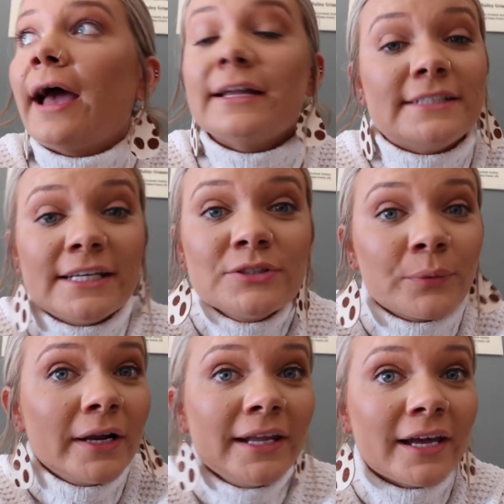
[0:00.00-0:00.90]
at day
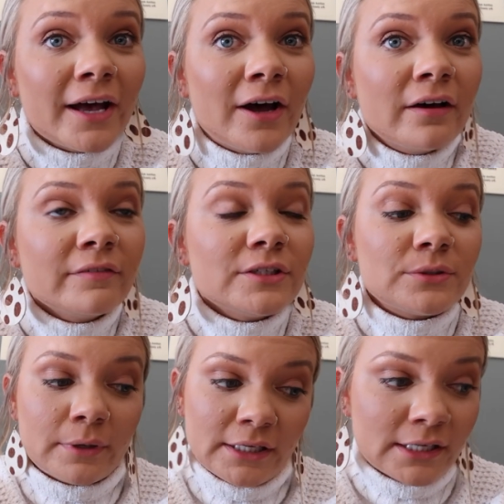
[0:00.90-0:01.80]
20 of
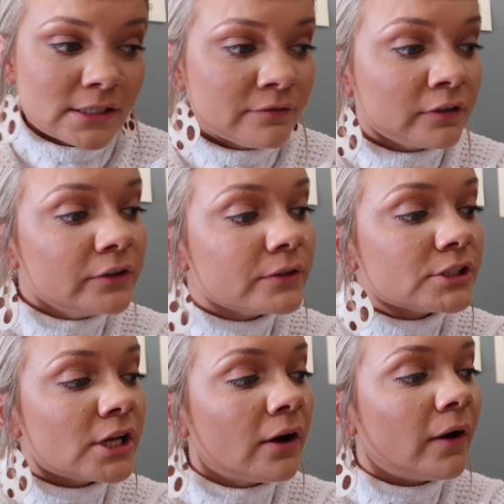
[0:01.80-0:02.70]
20 days of Luke.
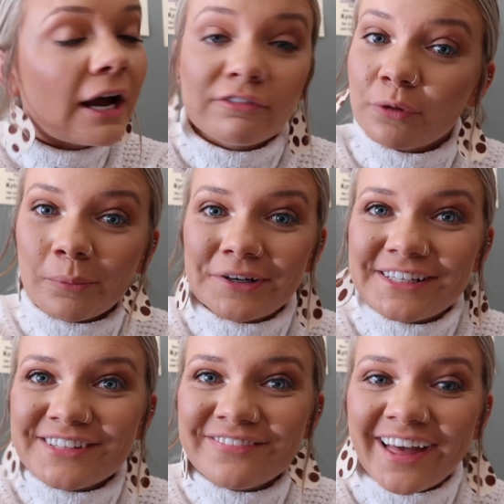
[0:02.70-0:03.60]
So I have four more
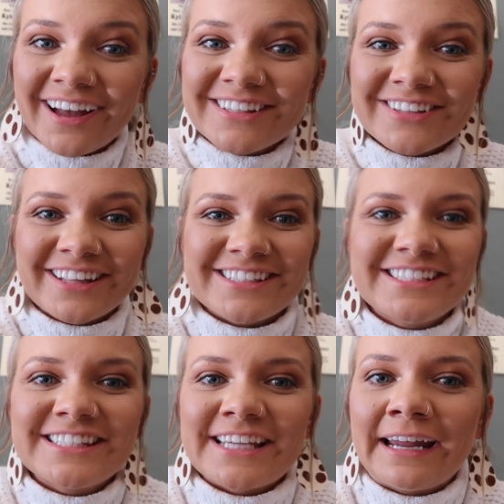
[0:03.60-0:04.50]
days of that. So that's
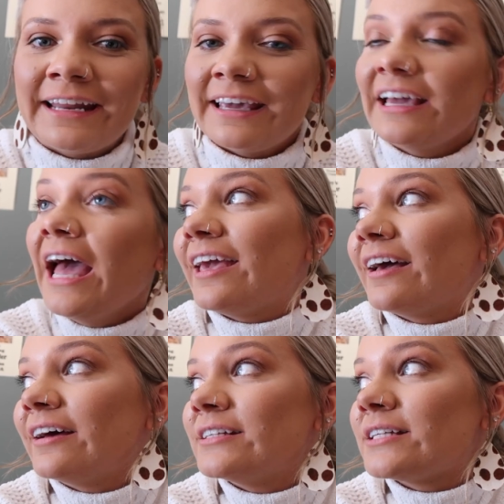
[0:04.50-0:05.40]
exciting.
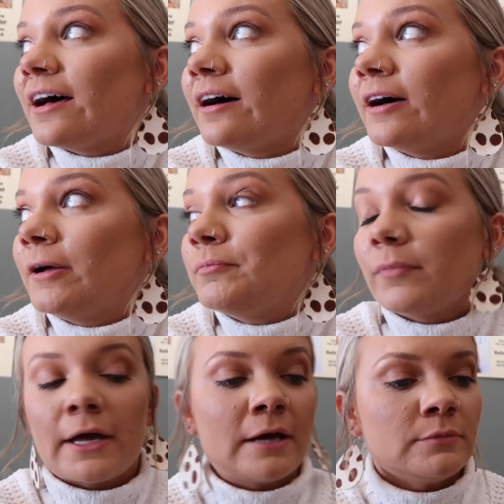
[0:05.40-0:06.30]
And
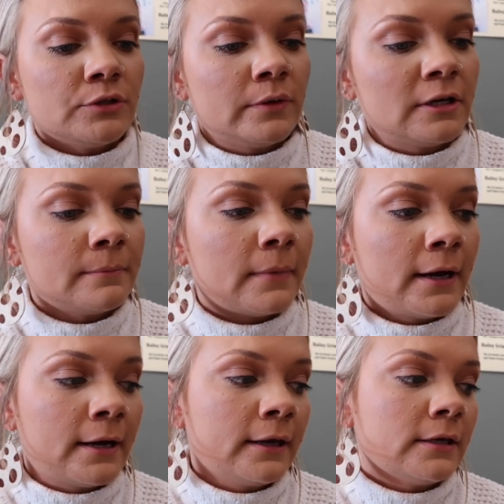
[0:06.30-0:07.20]
um, I'm doing
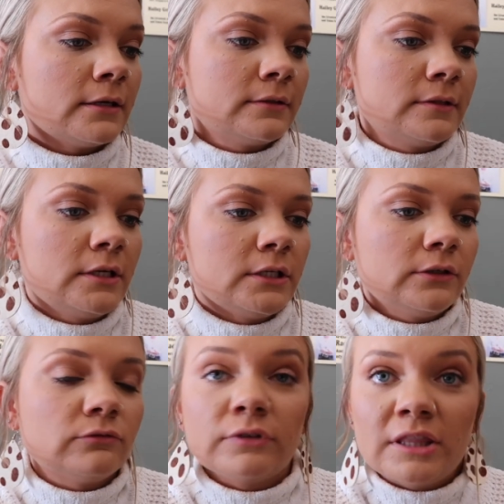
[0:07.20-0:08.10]
my
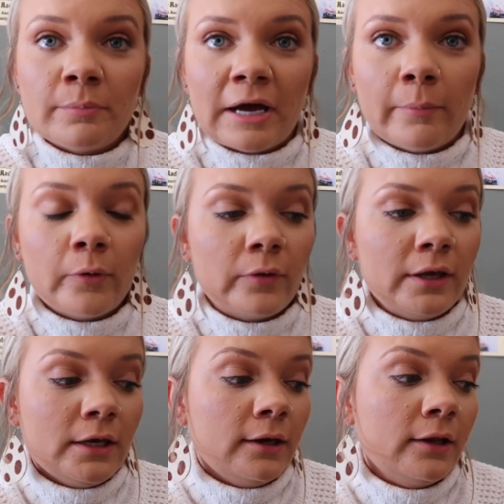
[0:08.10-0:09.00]
read the Bible
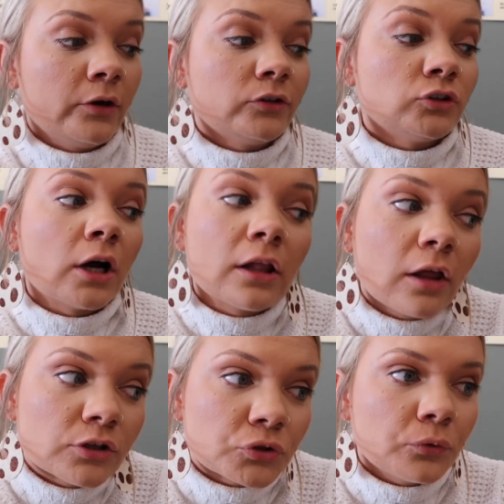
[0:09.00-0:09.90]
in
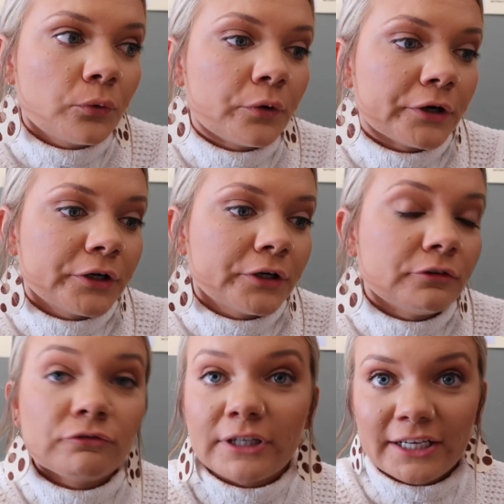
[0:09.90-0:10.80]
chronological order
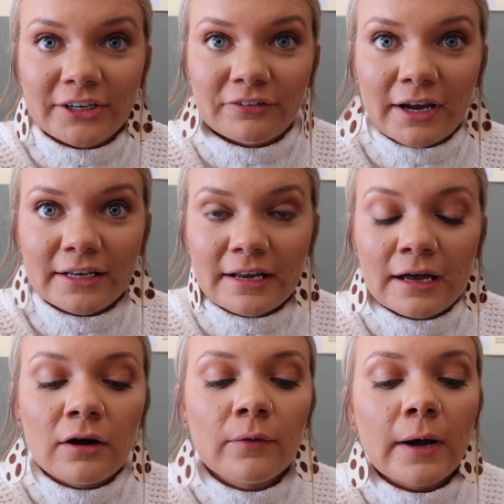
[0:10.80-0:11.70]
reading right
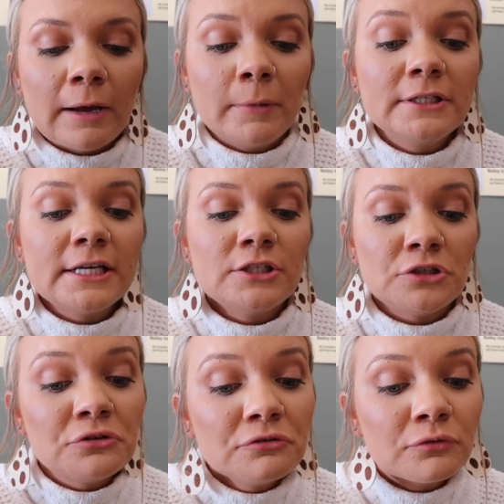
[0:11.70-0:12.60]
now. I'm on day
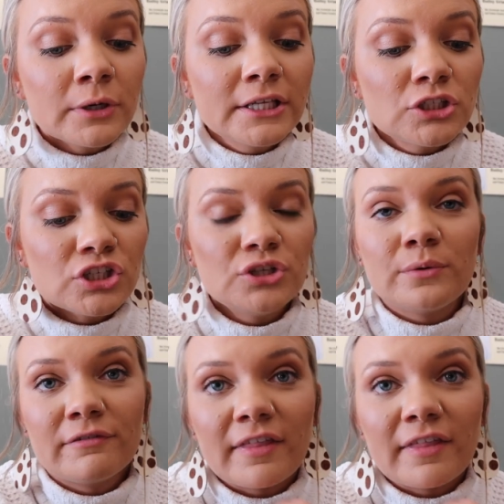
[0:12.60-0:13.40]
242 of